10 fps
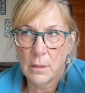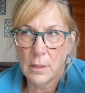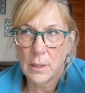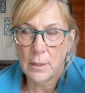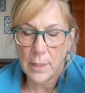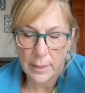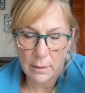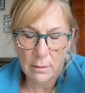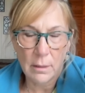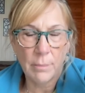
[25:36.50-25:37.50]
It's like
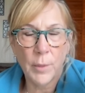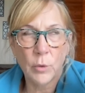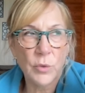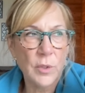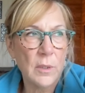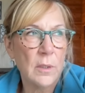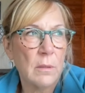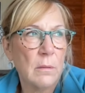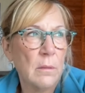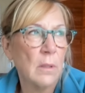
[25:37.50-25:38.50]
the most,
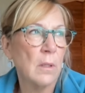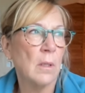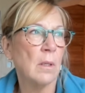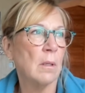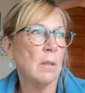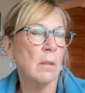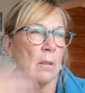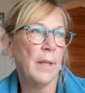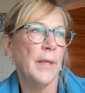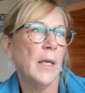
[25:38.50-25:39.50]

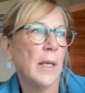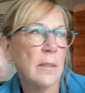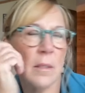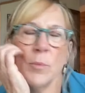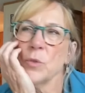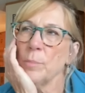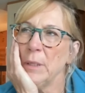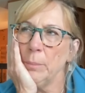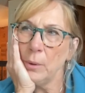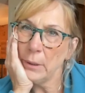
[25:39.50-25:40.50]
I think it has the most
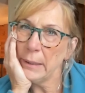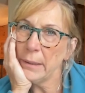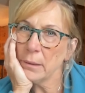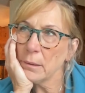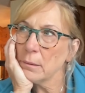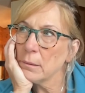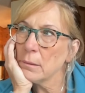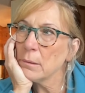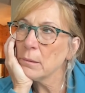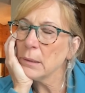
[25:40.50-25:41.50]
people in it
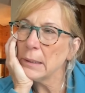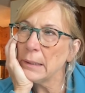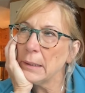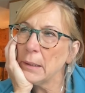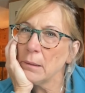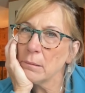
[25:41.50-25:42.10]
than any